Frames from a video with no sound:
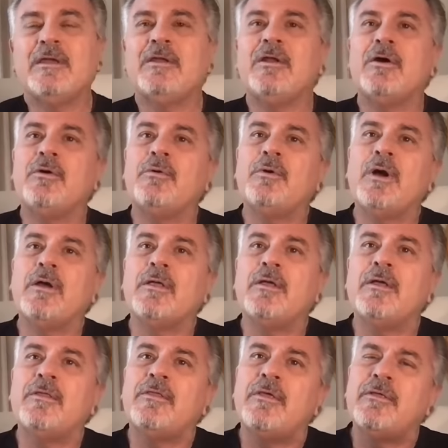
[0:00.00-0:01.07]
you know,
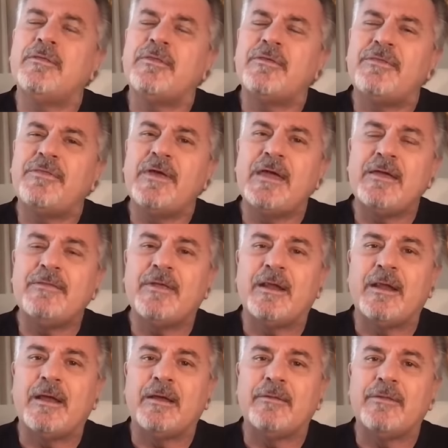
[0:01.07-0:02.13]
the, the thing
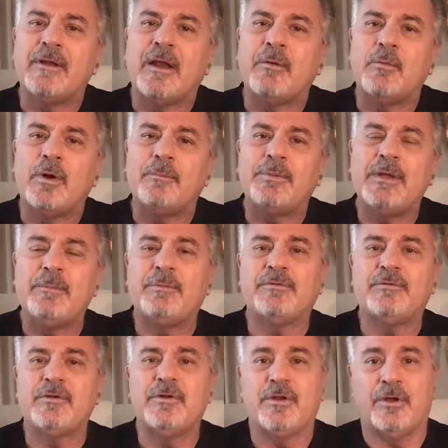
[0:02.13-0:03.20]
that, that I want people
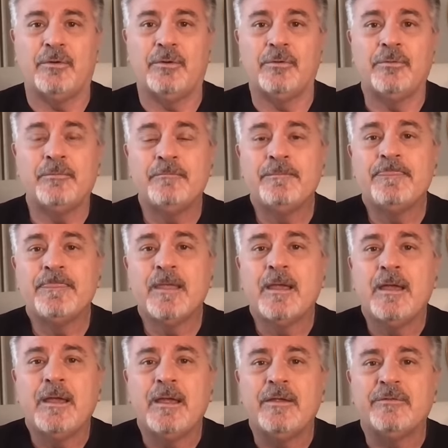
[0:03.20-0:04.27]
to know
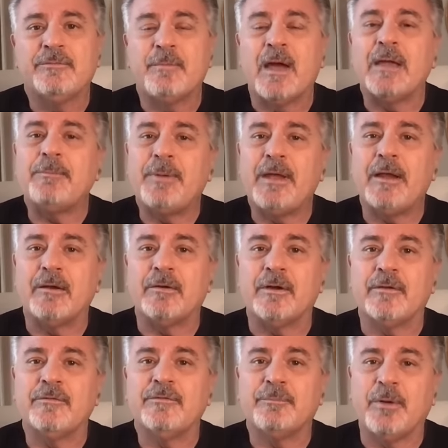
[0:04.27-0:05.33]
is my
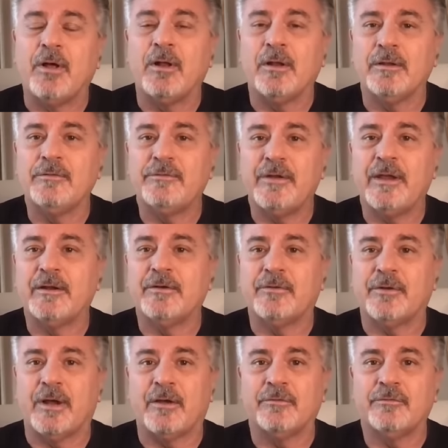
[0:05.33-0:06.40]
parents, Paul and Jan
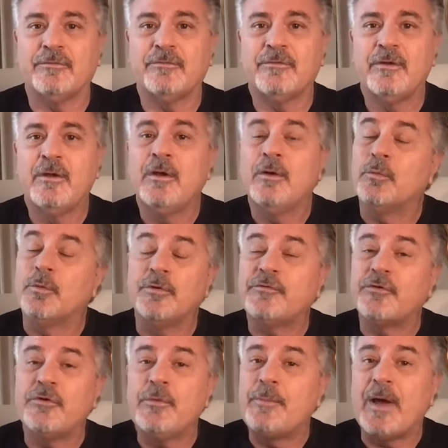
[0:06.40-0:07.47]
Crouch, were
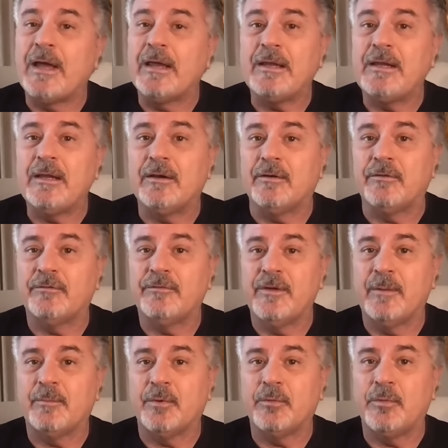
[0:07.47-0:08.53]
true pioneers,
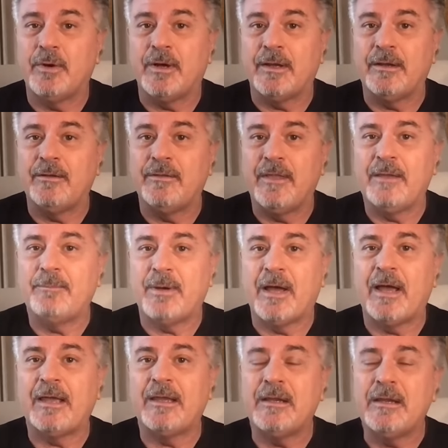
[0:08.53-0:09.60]
number one. They
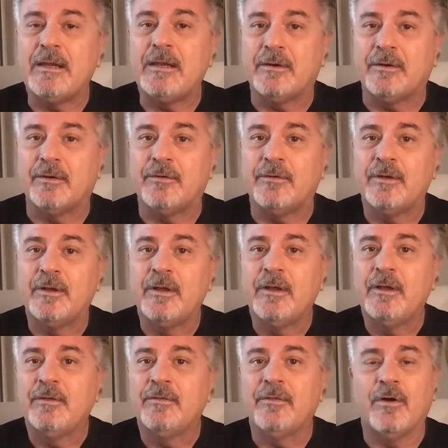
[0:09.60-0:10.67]
pioneered
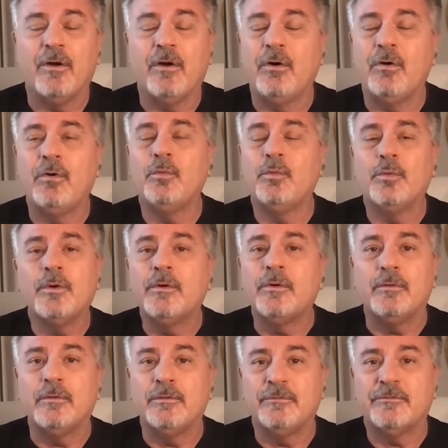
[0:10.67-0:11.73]
the whole
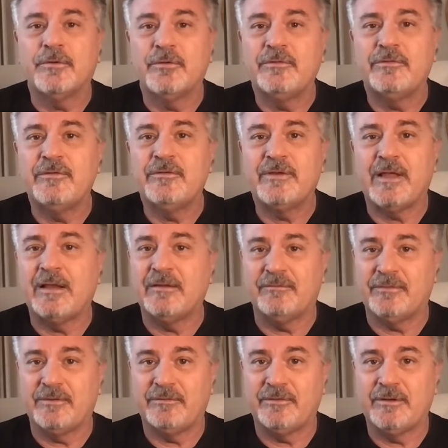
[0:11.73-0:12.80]
world of Christian
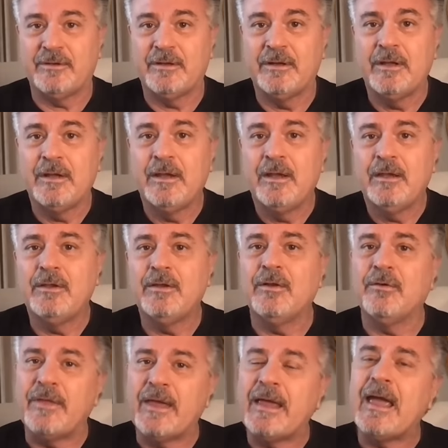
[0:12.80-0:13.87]
television. You know,
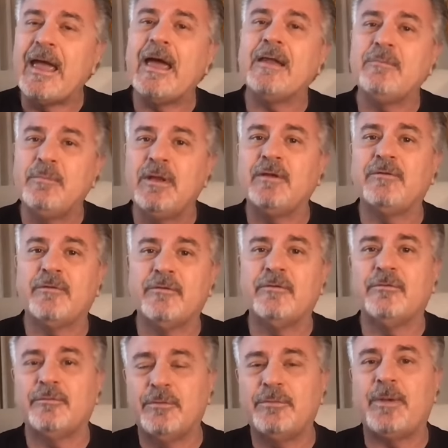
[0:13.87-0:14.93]
they had
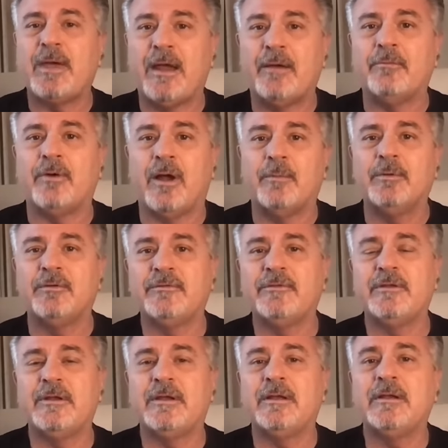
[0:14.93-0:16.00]
mentors with Pat
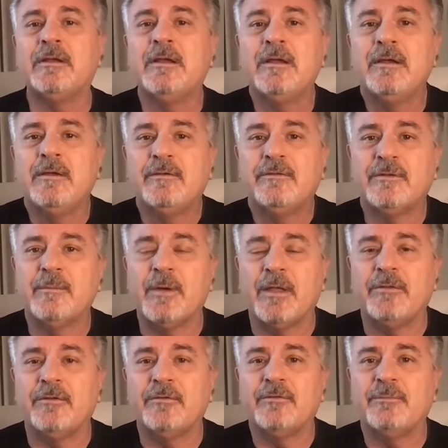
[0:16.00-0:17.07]
Robertson and some
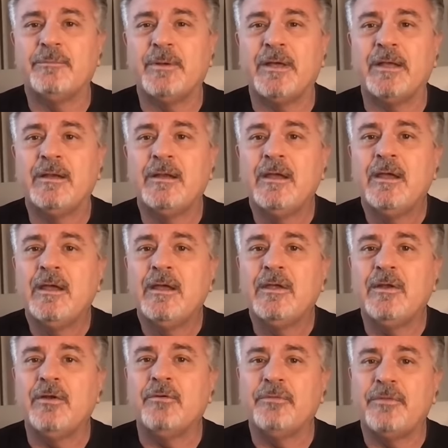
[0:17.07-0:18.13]
others, but,
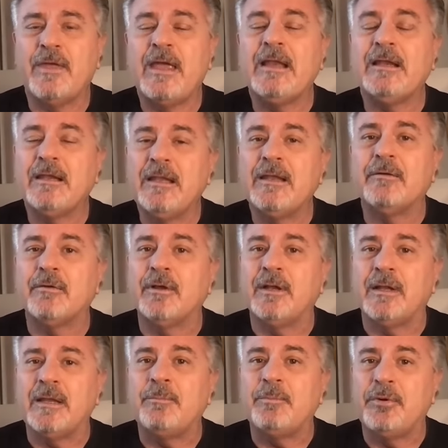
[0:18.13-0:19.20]
you know, they
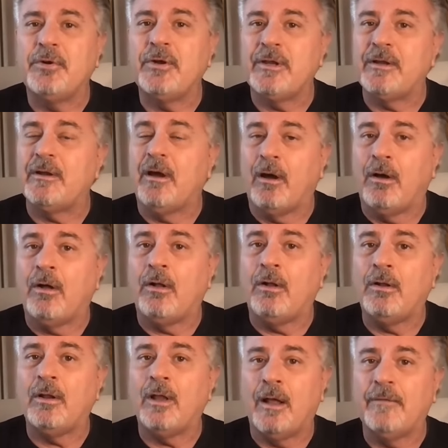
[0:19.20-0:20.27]
literally put it
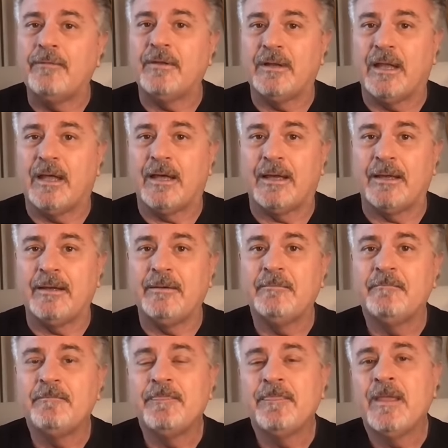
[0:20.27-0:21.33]
all on the line.
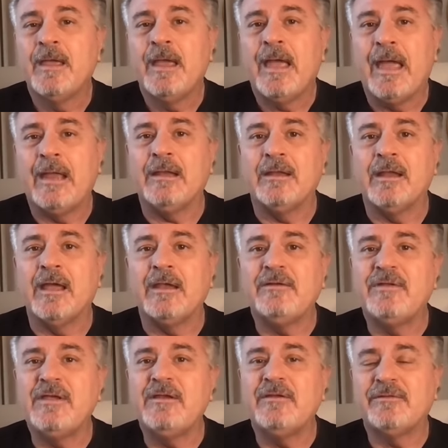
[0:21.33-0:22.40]
And in
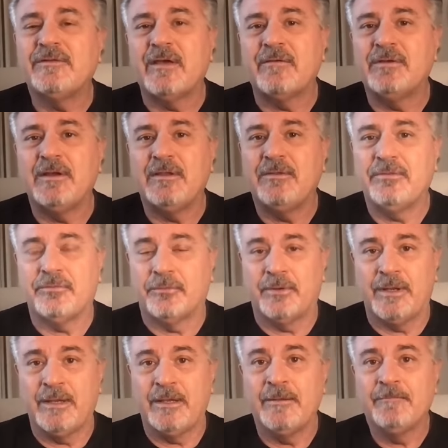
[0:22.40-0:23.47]
nineteen
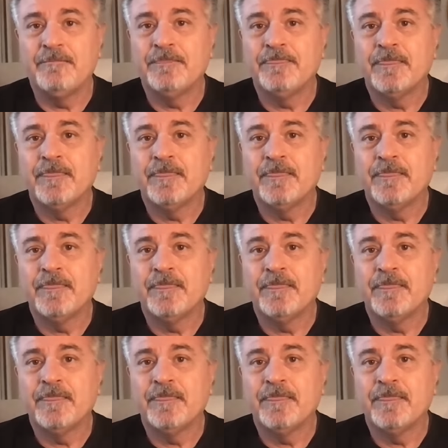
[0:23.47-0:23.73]
seventy-three,